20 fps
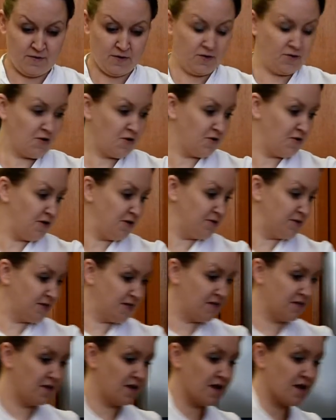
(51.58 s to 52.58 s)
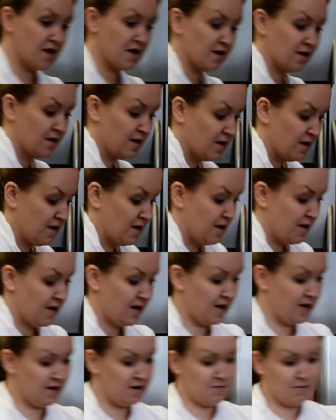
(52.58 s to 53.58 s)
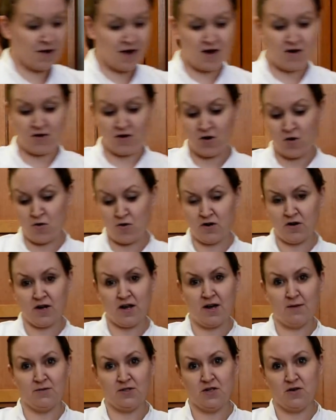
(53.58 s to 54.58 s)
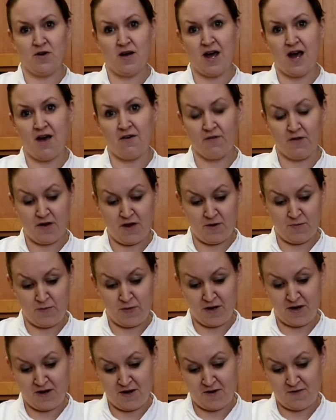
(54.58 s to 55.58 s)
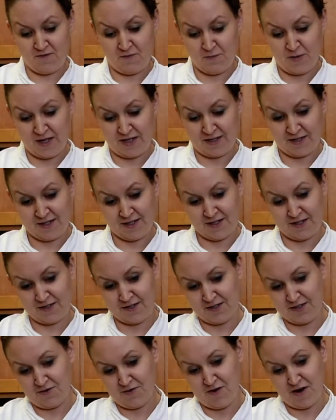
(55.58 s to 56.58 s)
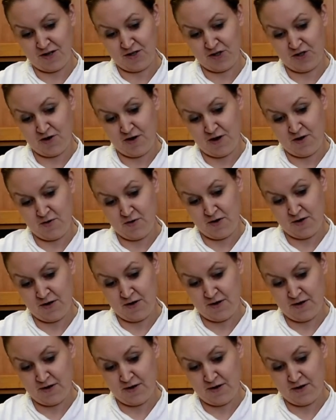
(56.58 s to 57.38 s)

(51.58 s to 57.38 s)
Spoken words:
Throw those in there. And about a 1/4 cup to a 1/2 cup of minced cilantro.